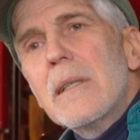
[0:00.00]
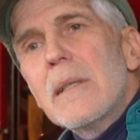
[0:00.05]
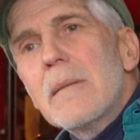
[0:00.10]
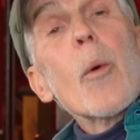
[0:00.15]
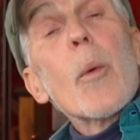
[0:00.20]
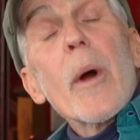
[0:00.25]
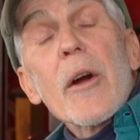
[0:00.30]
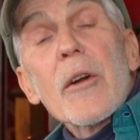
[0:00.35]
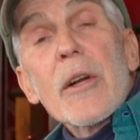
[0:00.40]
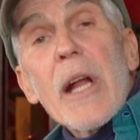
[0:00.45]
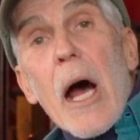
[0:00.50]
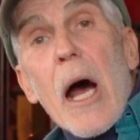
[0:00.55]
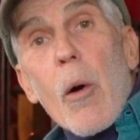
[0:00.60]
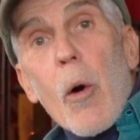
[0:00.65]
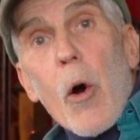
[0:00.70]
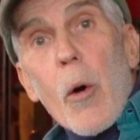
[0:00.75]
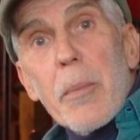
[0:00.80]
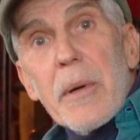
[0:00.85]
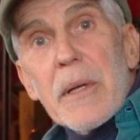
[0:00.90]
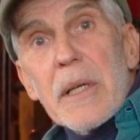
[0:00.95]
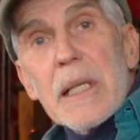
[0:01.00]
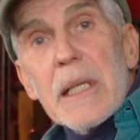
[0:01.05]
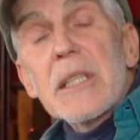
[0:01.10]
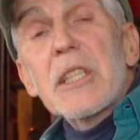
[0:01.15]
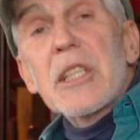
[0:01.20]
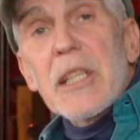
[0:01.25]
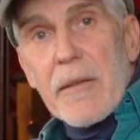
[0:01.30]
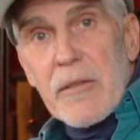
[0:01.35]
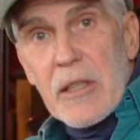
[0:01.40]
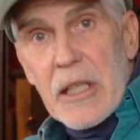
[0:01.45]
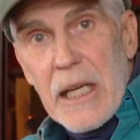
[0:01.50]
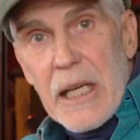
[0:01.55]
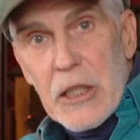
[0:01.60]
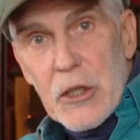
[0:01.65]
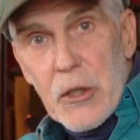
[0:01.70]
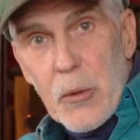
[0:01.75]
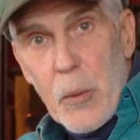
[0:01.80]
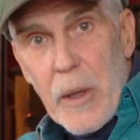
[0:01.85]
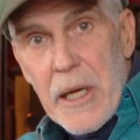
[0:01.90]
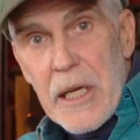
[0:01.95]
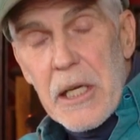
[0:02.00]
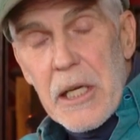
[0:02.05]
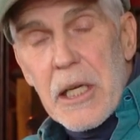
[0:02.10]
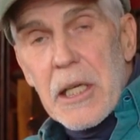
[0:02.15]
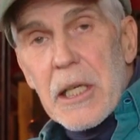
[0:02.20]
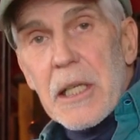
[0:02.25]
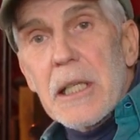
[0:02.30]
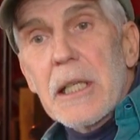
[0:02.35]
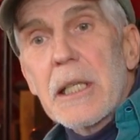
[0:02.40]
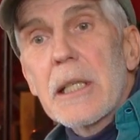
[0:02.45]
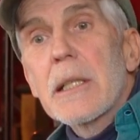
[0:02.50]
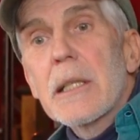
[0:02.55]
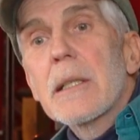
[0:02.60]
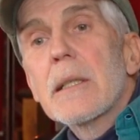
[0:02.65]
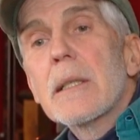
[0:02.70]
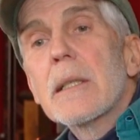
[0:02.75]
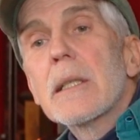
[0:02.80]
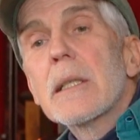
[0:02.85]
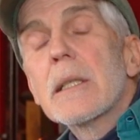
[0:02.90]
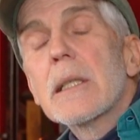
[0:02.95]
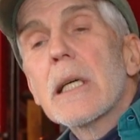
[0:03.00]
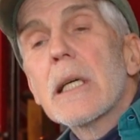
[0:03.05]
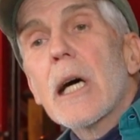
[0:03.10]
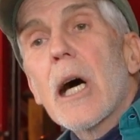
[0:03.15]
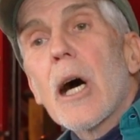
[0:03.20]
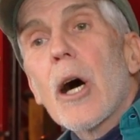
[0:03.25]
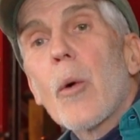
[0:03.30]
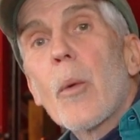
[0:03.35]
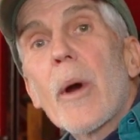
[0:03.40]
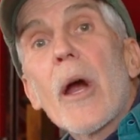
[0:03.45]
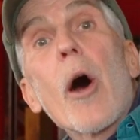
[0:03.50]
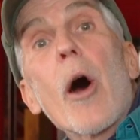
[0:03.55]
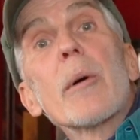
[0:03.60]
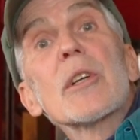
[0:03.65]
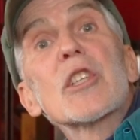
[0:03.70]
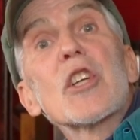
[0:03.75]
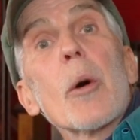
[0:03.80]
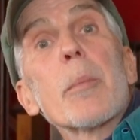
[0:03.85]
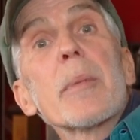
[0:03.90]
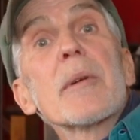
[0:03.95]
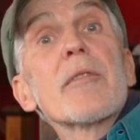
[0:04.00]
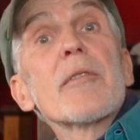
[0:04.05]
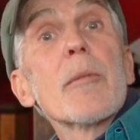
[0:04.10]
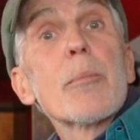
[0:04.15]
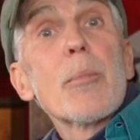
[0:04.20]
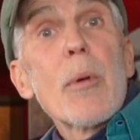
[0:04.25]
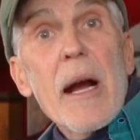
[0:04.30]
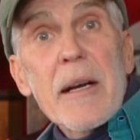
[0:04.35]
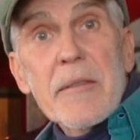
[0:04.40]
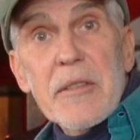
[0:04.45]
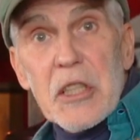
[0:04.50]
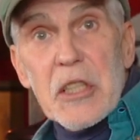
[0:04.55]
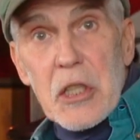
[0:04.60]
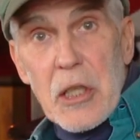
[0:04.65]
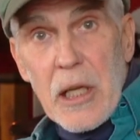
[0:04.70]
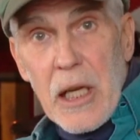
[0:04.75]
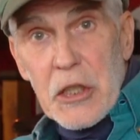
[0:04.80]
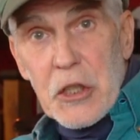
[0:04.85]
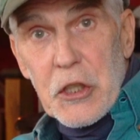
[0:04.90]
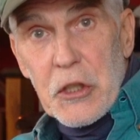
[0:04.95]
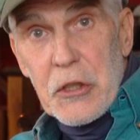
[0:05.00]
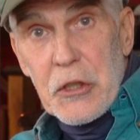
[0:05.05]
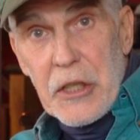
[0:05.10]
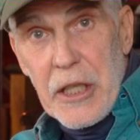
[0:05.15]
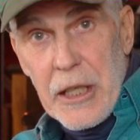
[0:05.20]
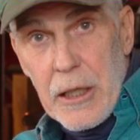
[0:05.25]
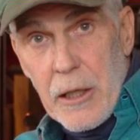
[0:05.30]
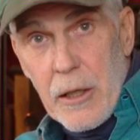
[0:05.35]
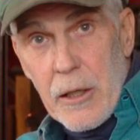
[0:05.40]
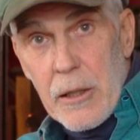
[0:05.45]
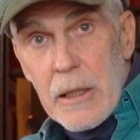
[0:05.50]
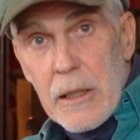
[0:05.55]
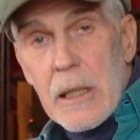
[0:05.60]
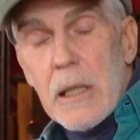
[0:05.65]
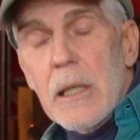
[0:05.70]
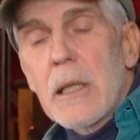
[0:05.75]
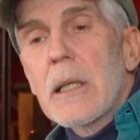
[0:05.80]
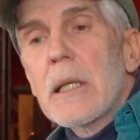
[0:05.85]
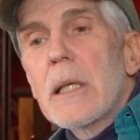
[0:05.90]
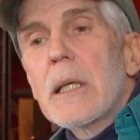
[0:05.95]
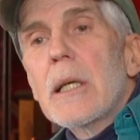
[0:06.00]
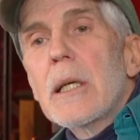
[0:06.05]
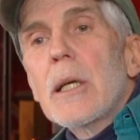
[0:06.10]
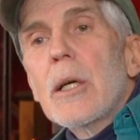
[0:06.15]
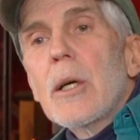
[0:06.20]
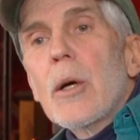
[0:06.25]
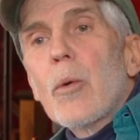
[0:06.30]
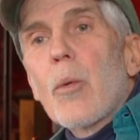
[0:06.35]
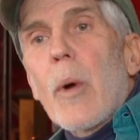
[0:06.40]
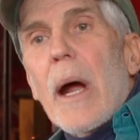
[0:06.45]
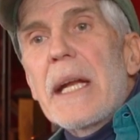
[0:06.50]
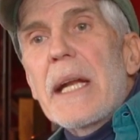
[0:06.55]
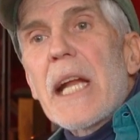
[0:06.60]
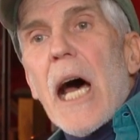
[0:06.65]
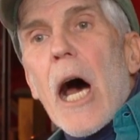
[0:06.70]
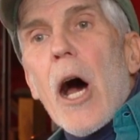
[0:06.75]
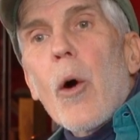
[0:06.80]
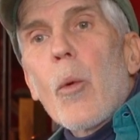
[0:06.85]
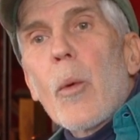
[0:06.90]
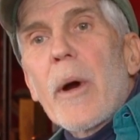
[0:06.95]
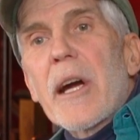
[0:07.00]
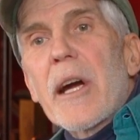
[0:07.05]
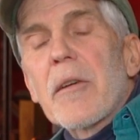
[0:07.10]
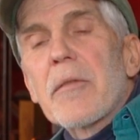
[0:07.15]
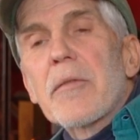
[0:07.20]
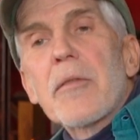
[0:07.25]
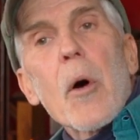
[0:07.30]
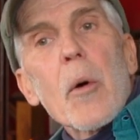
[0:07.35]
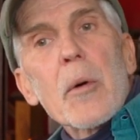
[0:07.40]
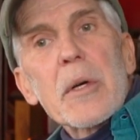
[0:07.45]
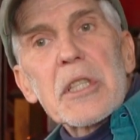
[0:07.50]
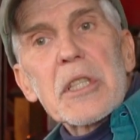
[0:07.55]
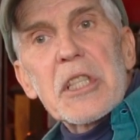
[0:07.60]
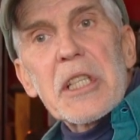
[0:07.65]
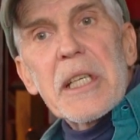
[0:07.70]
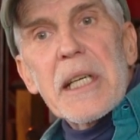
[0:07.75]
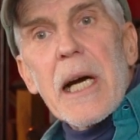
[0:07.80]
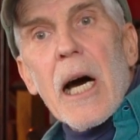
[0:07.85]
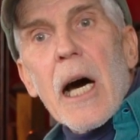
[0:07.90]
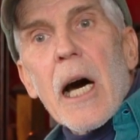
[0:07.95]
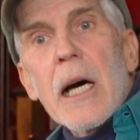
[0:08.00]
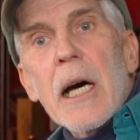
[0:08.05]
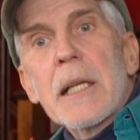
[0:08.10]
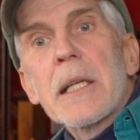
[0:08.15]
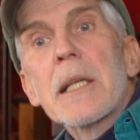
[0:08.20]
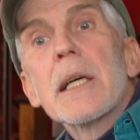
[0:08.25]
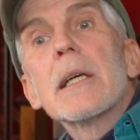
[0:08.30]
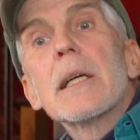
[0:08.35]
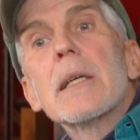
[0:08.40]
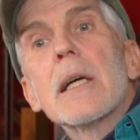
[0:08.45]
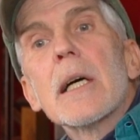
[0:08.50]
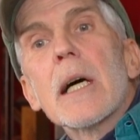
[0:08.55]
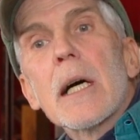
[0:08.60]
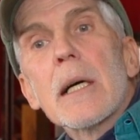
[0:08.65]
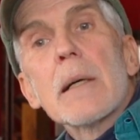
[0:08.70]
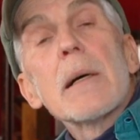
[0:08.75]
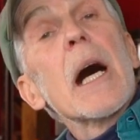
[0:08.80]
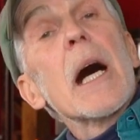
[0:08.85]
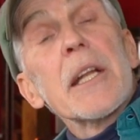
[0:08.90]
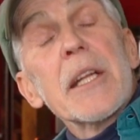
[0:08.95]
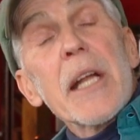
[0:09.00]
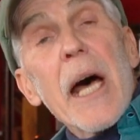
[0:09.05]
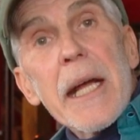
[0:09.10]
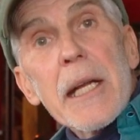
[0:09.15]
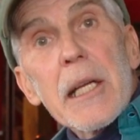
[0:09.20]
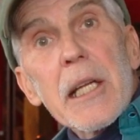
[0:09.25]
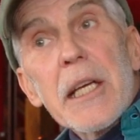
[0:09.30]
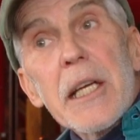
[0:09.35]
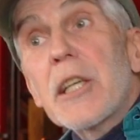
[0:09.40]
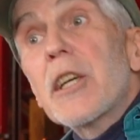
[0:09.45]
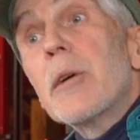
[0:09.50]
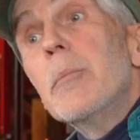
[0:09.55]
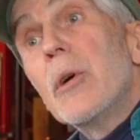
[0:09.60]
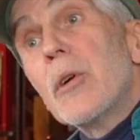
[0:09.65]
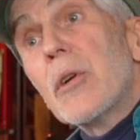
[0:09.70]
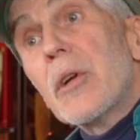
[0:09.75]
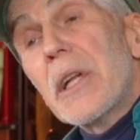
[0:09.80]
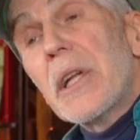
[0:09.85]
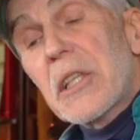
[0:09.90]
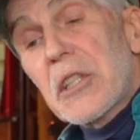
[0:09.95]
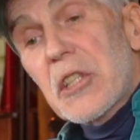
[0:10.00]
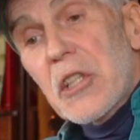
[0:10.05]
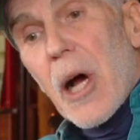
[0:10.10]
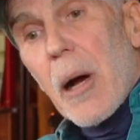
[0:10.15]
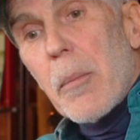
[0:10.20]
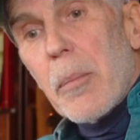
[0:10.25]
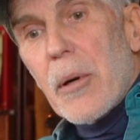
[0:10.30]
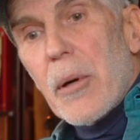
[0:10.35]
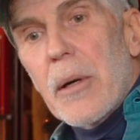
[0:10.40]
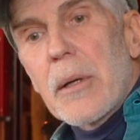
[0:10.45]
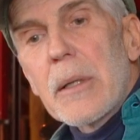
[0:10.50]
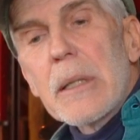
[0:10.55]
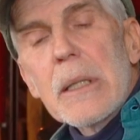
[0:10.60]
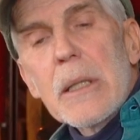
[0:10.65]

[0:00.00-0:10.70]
We are now open 7 days a week. We always open for breakfast, lunch, and dinner. Right now we are focusing on a nightly community supper,